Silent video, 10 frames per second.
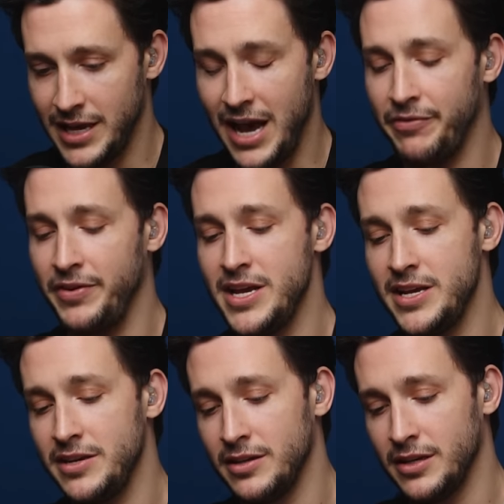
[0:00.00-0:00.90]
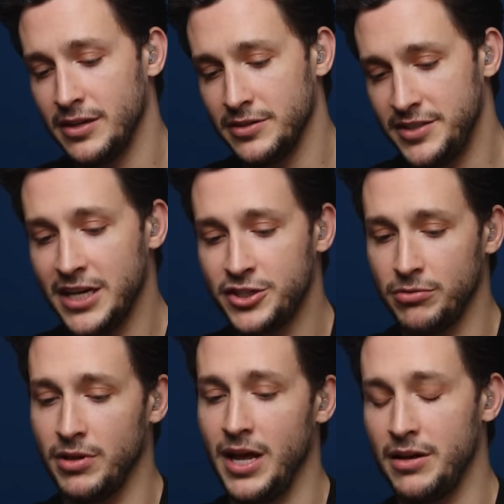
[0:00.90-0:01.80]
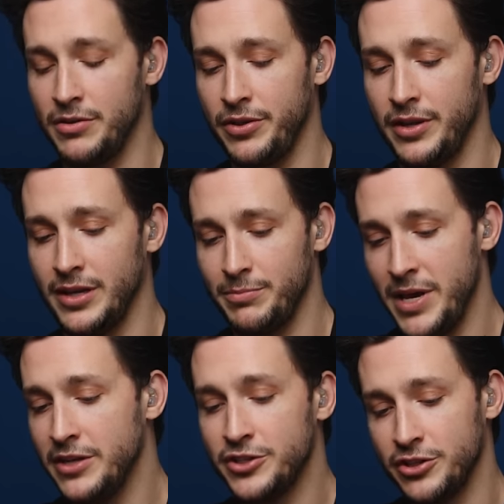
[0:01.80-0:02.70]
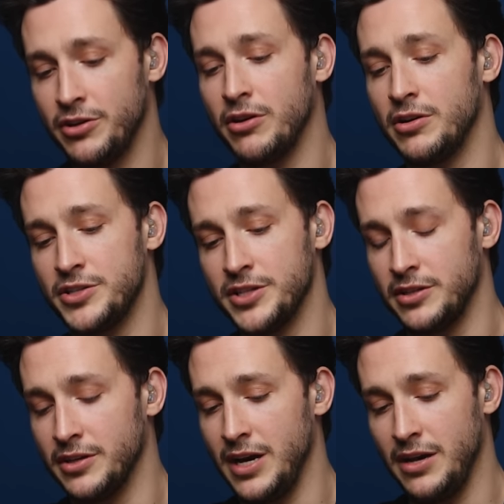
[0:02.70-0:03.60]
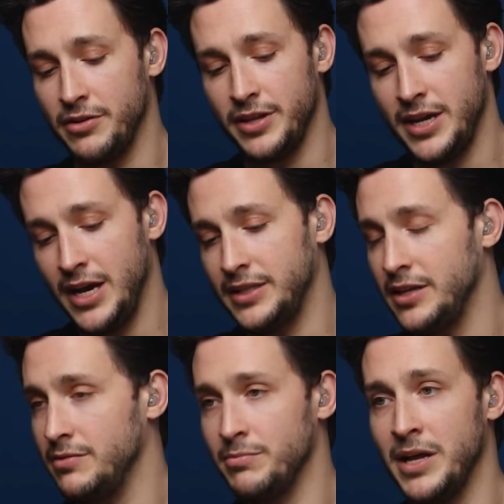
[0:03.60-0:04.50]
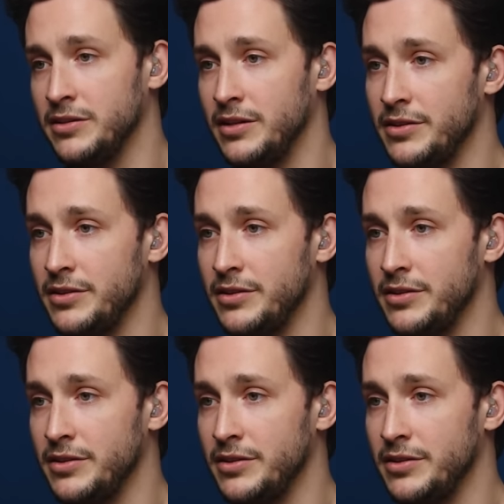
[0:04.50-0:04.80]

caffeine, sexual health, making sure your heart's in good health, and then mental